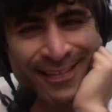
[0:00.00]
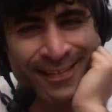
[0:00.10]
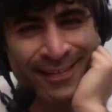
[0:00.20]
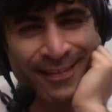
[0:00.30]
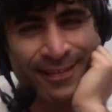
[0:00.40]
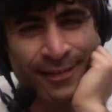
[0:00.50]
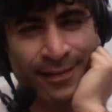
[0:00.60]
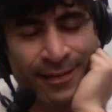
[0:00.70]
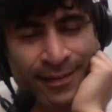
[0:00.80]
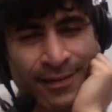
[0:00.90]

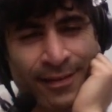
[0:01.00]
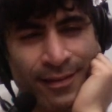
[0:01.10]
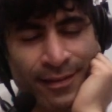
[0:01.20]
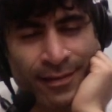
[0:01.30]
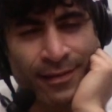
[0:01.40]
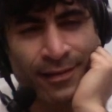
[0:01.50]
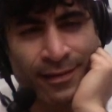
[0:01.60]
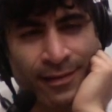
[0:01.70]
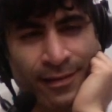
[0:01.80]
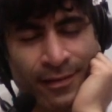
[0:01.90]

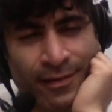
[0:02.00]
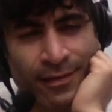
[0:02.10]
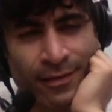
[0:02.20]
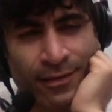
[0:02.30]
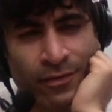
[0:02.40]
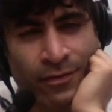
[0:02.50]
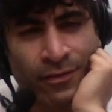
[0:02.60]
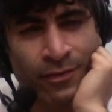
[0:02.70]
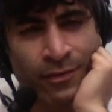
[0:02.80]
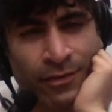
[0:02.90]

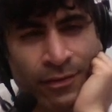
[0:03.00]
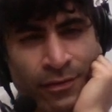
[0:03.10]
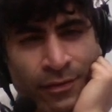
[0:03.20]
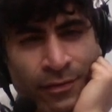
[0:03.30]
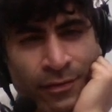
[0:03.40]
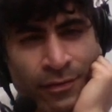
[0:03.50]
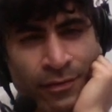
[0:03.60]
No words are spoken by the person on screen.